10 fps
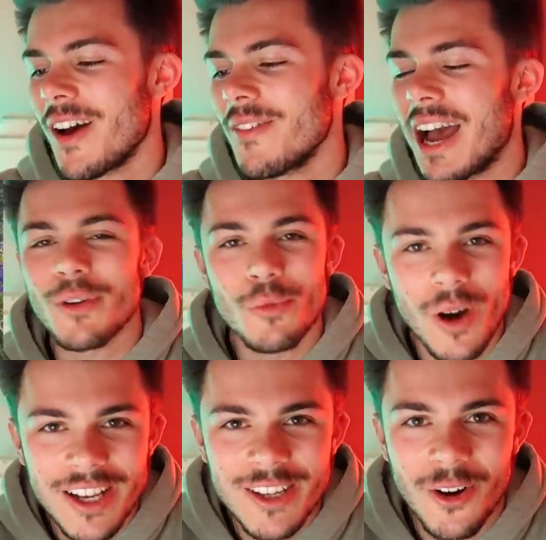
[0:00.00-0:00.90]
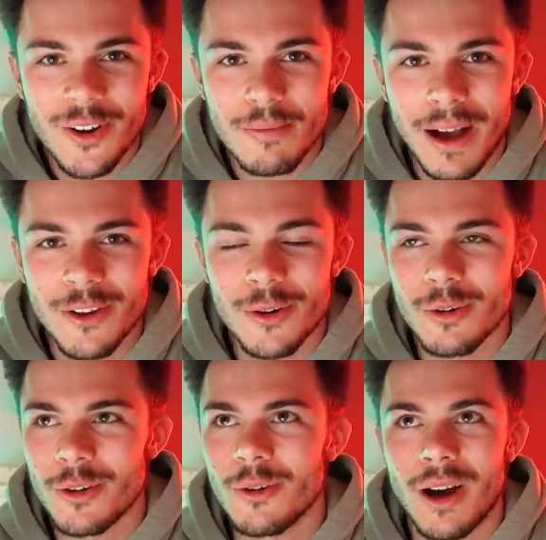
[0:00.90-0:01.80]
Um, I working Cocker Spaniel
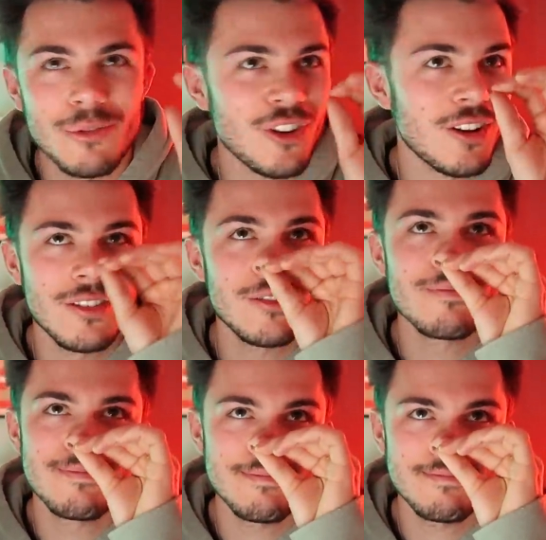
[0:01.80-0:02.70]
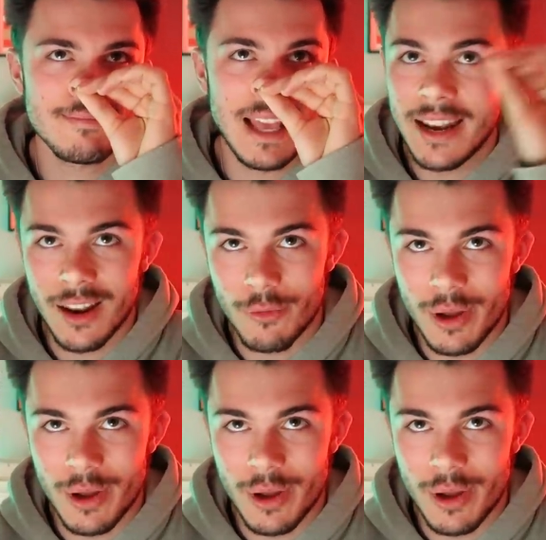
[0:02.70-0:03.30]
who I'm just in love